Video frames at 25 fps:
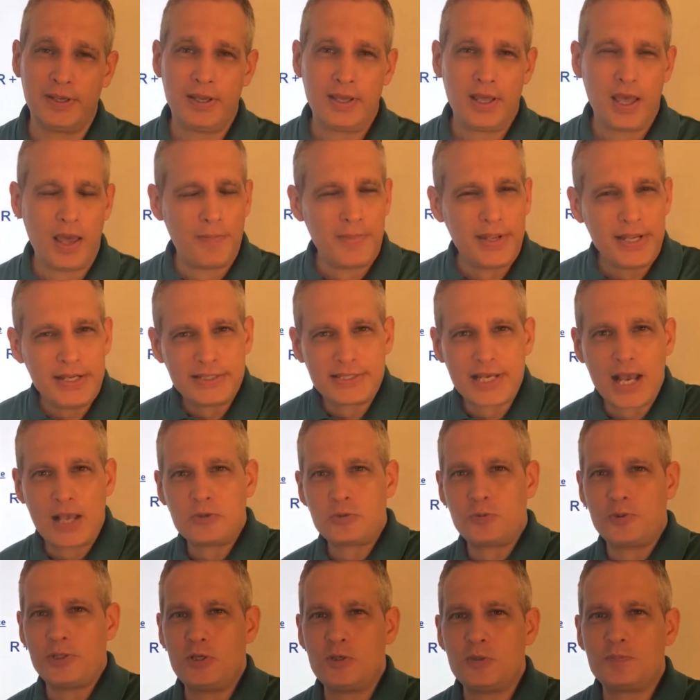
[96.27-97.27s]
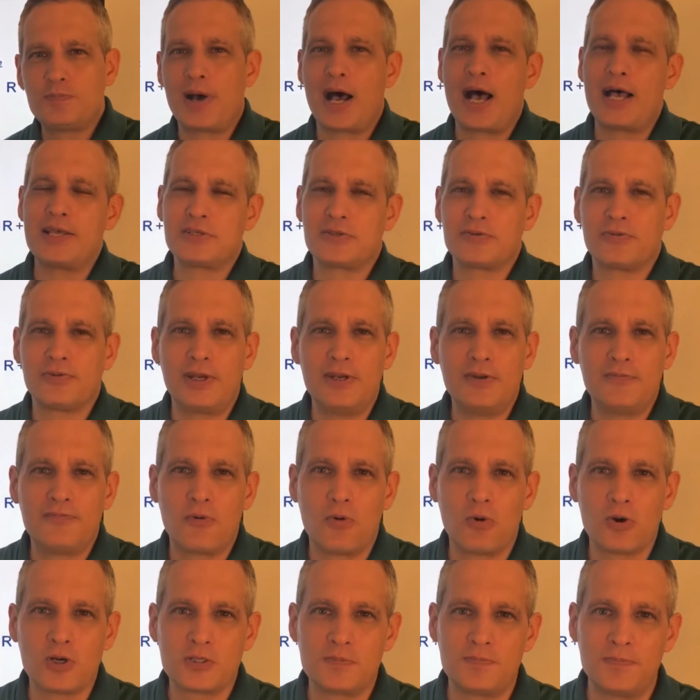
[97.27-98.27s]
And many times we use positive
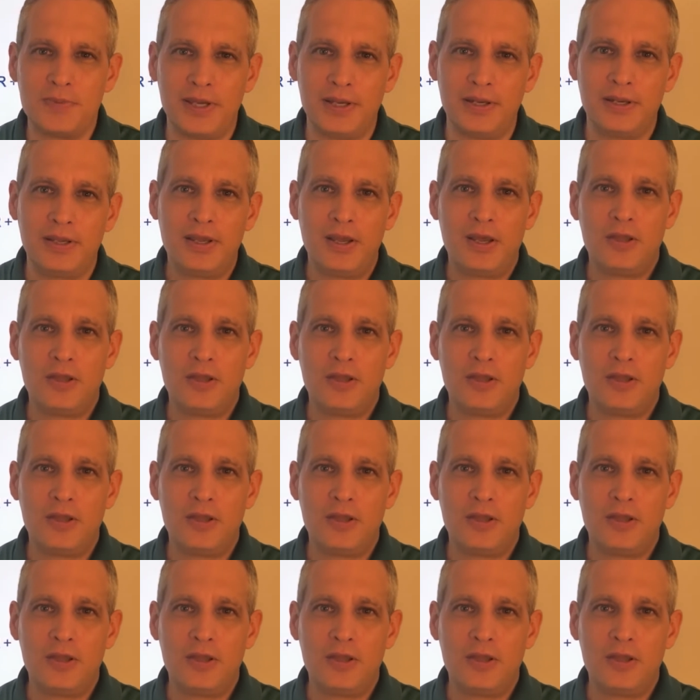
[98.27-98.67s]
reinforcement